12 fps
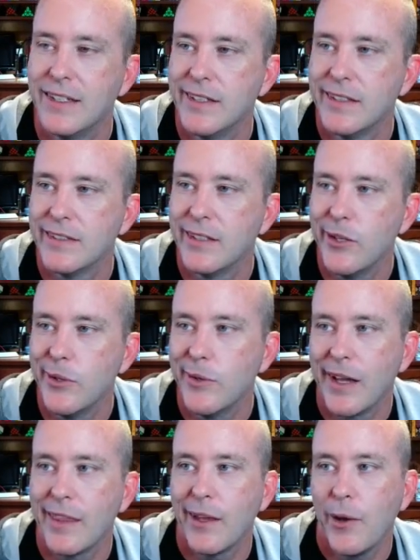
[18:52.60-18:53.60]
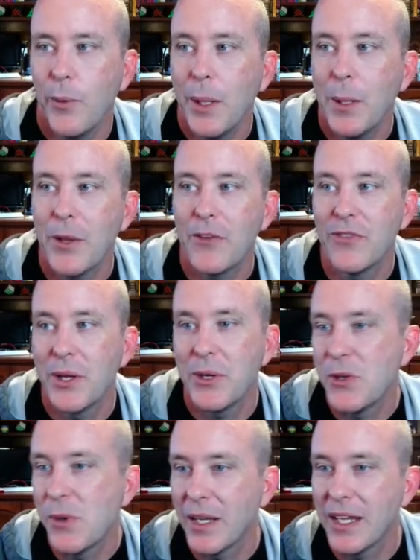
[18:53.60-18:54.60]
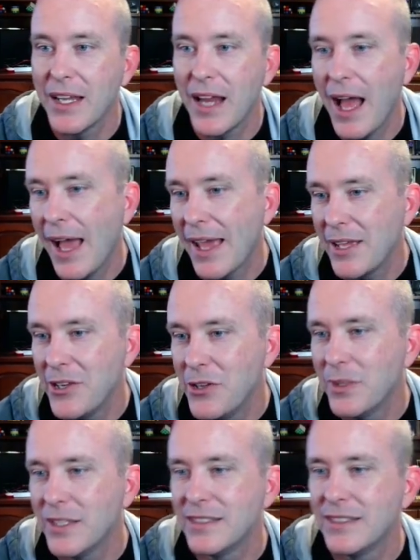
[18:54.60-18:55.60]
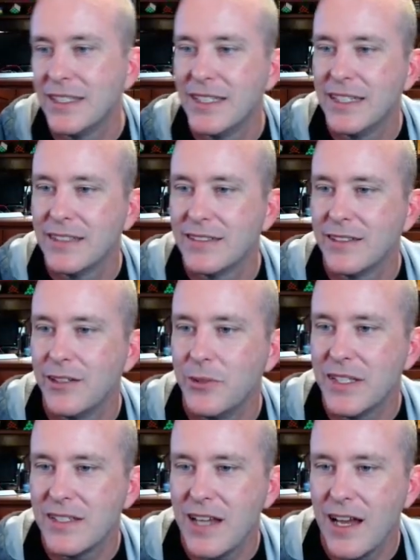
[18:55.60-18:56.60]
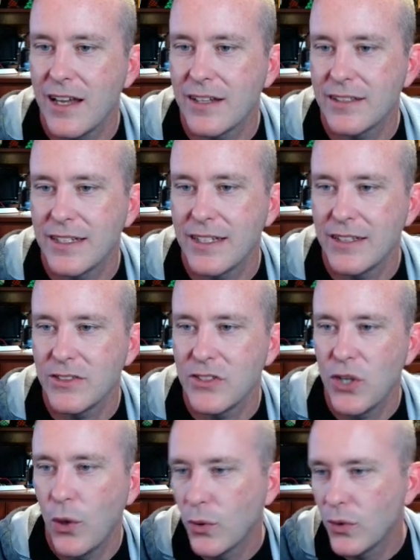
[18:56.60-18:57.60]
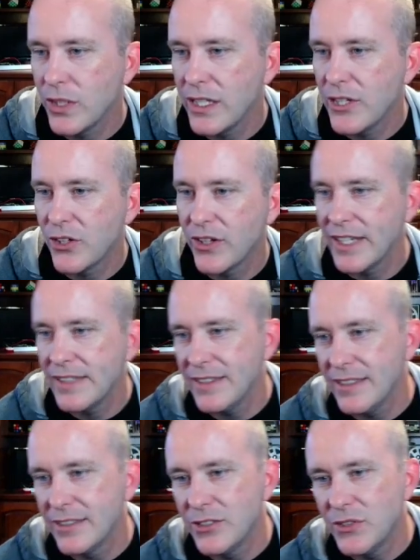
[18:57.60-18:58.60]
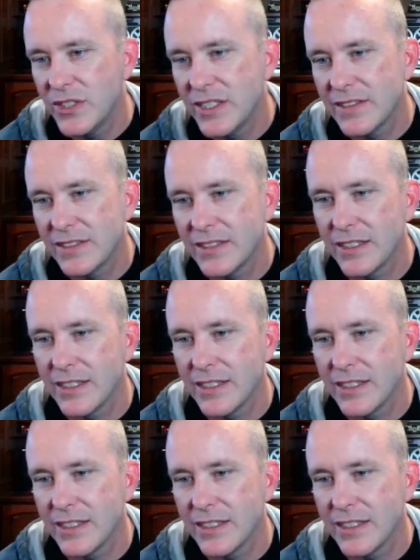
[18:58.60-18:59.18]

So I thought, well, if they're doing it, I can do it. So it's not totally crazy to do this.